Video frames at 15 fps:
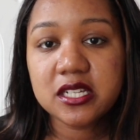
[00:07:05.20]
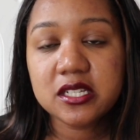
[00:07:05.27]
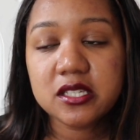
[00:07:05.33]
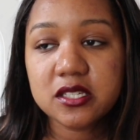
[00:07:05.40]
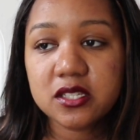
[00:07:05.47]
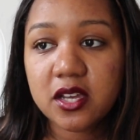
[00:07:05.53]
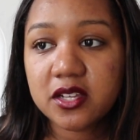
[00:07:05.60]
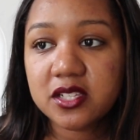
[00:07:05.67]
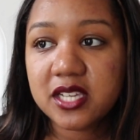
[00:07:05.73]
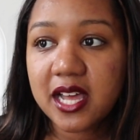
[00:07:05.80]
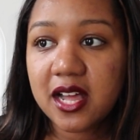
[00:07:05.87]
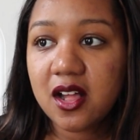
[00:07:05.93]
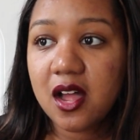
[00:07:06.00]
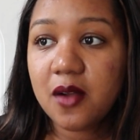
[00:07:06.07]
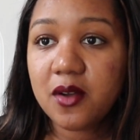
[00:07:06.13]
into this
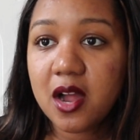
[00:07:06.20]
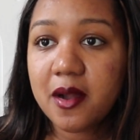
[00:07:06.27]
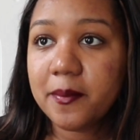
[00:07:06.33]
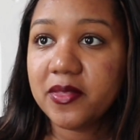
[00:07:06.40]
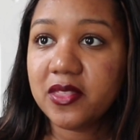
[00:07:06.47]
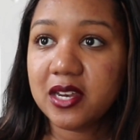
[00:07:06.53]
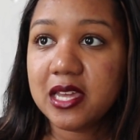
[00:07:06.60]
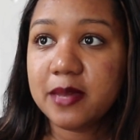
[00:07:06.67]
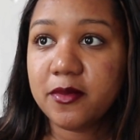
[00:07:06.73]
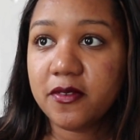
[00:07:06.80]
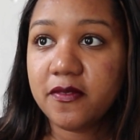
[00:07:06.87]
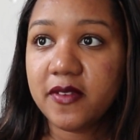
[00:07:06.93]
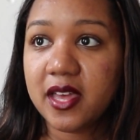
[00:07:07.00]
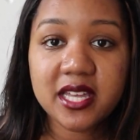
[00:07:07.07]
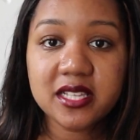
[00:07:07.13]
hotel, I can't remember the
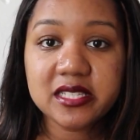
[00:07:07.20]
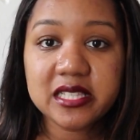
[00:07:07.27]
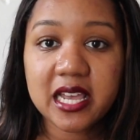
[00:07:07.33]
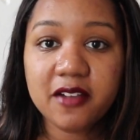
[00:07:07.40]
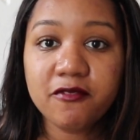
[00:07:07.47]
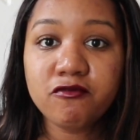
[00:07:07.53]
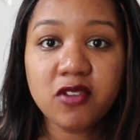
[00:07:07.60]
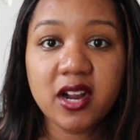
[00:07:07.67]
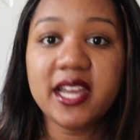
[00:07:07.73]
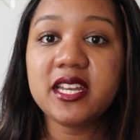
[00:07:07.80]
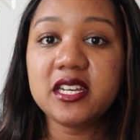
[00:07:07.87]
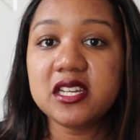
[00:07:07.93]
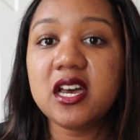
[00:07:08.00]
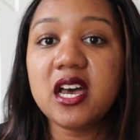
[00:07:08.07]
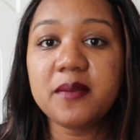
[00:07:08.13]
name of it, it's like right
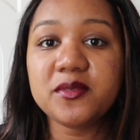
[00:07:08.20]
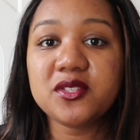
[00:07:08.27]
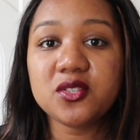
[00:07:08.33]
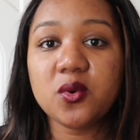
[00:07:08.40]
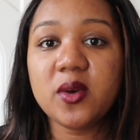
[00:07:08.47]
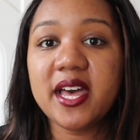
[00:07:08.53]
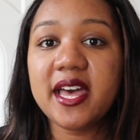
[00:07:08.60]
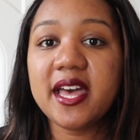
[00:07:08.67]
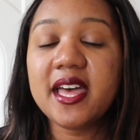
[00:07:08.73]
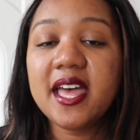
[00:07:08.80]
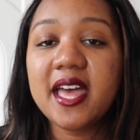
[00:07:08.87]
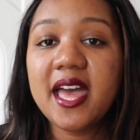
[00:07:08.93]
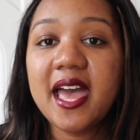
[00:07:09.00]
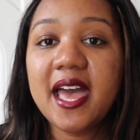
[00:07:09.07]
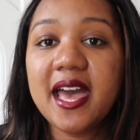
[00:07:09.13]
in Times Square,
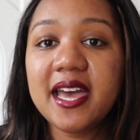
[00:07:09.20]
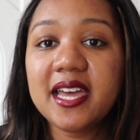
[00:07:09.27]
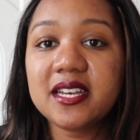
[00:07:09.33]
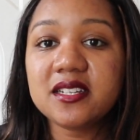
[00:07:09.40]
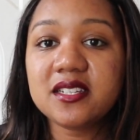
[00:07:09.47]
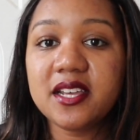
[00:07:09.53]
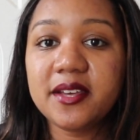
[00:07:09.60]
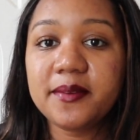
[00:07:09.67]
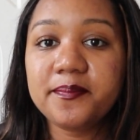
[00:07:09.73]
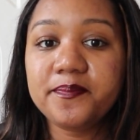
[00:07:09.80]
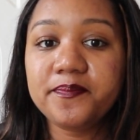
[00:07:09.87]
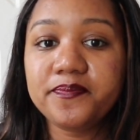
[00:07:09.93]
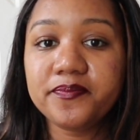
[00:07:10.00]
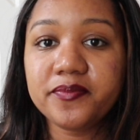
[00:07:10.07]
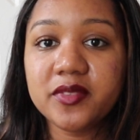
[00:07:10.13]
and
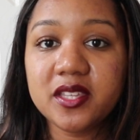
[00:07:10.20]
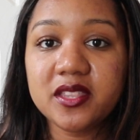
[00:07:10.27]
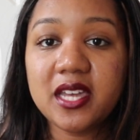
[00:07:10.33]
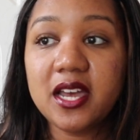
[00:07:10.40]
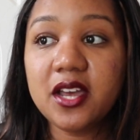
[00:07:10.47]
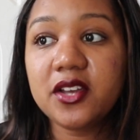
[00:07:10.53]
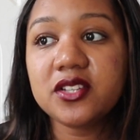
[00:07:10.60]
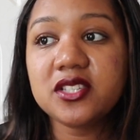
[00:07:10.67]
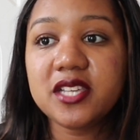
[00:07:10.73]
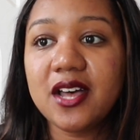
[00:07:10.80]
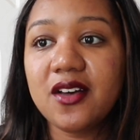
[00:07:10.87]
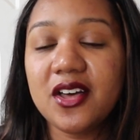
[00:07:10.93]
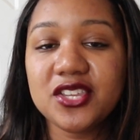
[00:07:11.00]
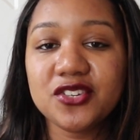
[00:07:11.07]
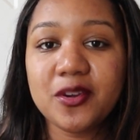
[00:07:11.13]
that
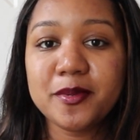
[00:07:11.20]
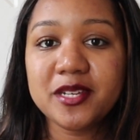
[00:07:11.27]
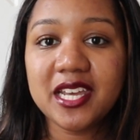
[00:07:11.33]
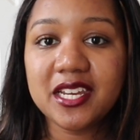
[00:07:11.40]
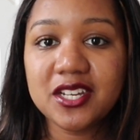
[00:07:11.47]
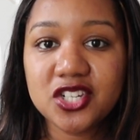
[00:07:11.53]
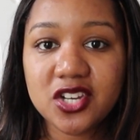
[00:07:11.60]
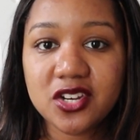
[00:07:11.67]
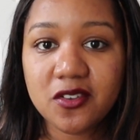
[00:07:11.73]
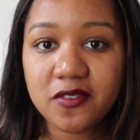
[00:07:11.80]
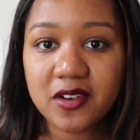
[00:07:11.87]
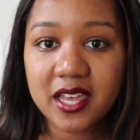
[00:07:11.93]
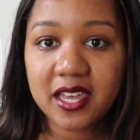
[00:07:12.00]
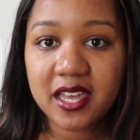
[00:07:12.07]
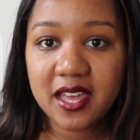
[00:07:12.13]
hotel has a reputation
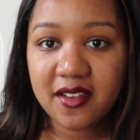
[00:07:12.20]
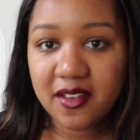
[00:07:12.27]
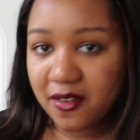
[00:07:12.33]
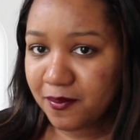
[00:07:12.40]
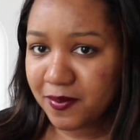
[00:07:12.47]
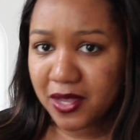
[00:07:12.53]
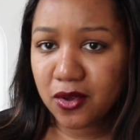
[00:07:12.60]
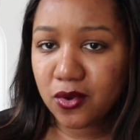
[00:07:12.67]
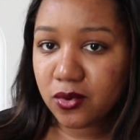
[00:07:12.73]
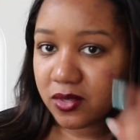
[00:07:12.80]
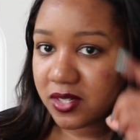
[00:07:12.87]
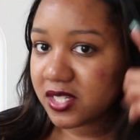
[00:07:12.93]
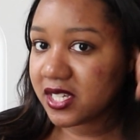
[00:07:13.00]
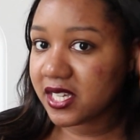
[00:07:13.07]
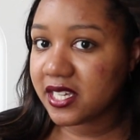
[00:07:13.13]
of like it being
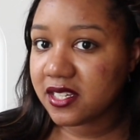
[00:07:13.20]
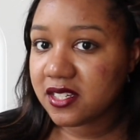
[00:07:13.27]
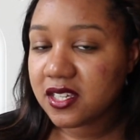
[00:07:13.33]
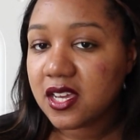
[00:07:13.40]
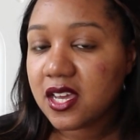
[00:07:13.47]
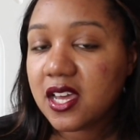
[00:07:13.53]
haunted.